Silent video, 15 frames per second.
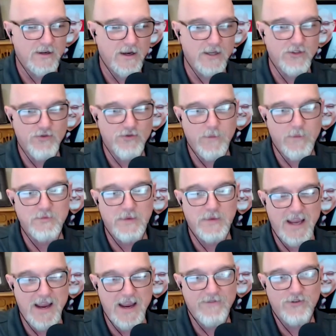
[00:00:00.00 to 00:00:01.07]
on Trump's
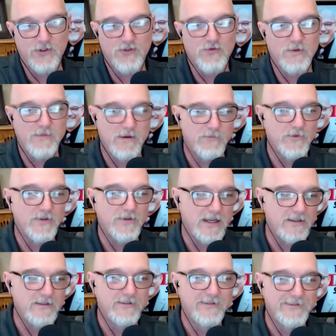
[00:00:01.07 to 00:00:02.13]
behalf, just remember
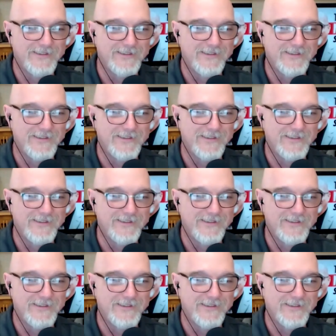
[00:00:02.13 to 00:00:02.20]
that